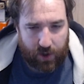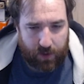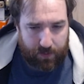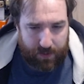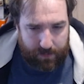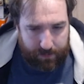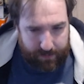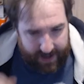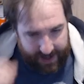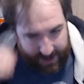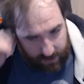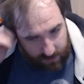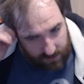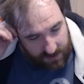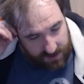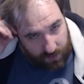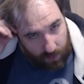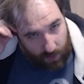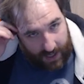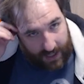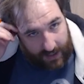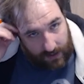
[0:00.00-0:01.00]
have been better
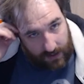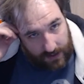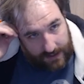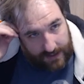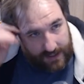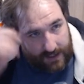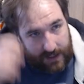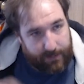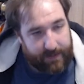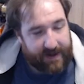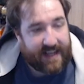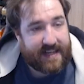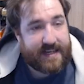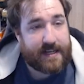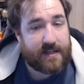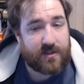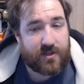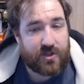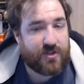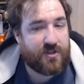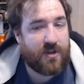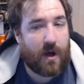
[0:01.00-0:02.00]
as well. But I
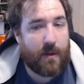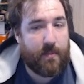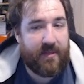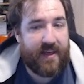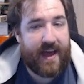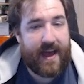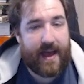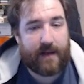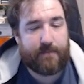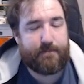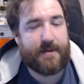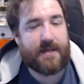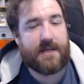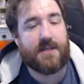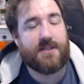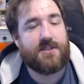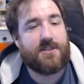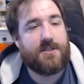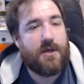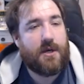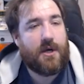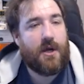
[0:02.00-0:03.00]
didn't stop there,
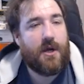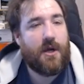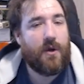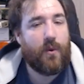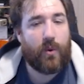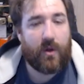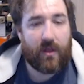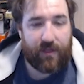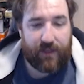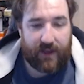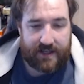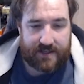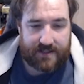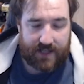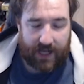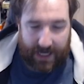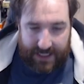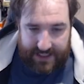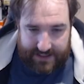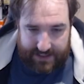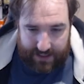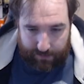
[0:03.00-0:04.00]
because one of the things that
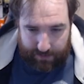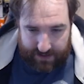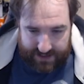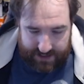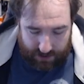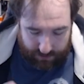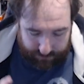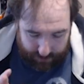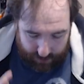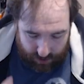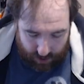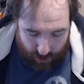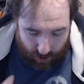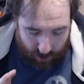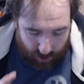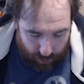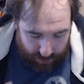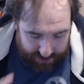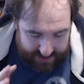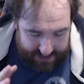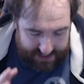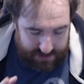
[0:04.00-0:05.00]
I set myself a
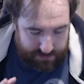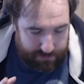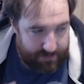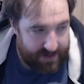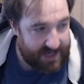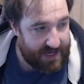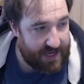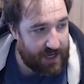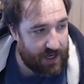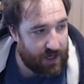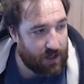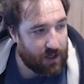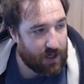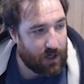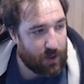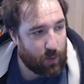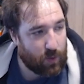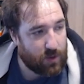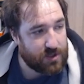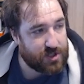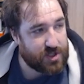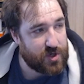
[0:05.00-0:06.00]
goal with this mini
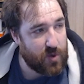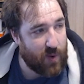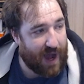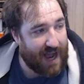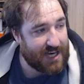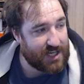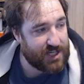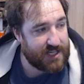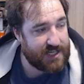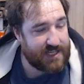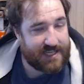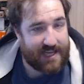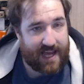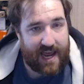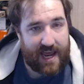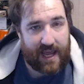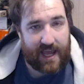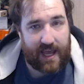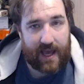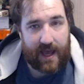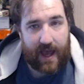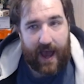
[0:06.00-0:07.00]
was to actually
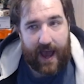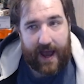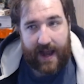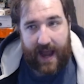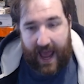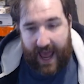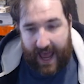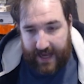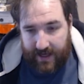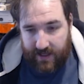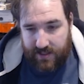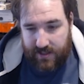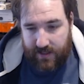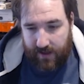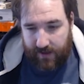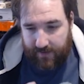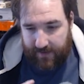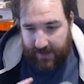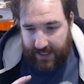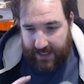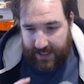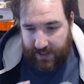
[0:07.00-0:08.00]
take it and enter
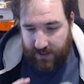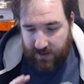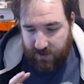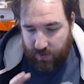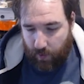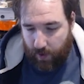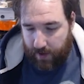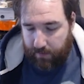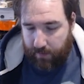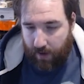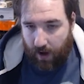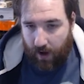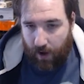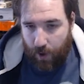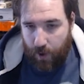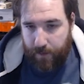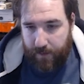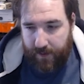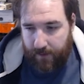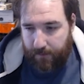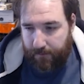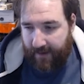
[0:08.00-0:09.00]
the Squidmar
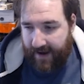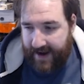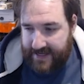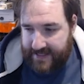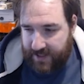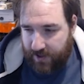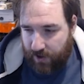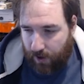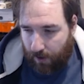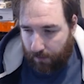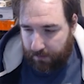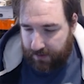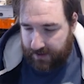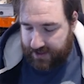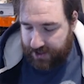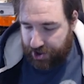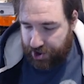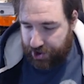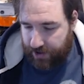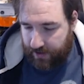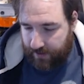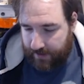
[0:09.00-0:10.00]
Open Painting
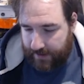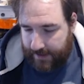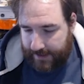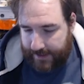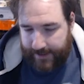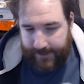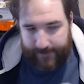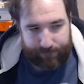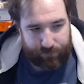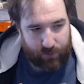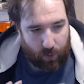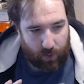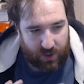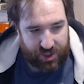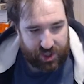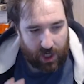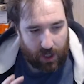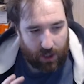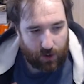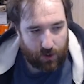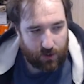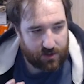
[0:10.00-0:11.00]
Competition,
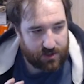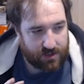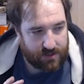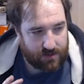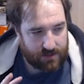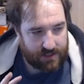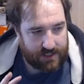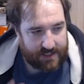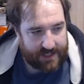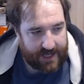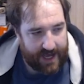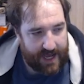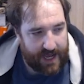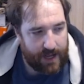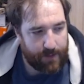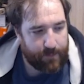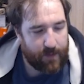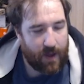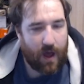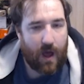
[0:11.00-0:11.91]
which closed today.